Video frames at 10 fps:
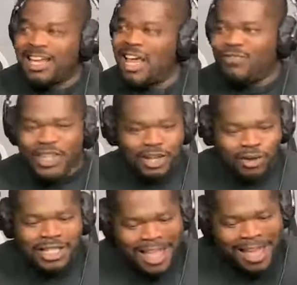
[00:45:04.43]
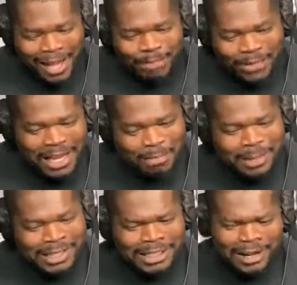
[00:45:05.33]
left alone in that empty
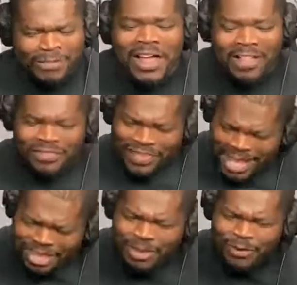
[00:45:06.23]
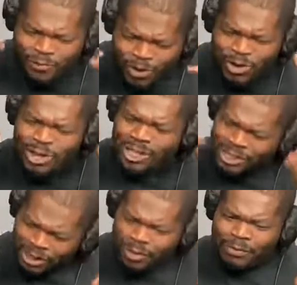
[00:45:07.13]
abyss of thank you for your
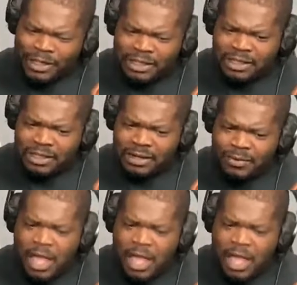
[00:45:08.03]
service.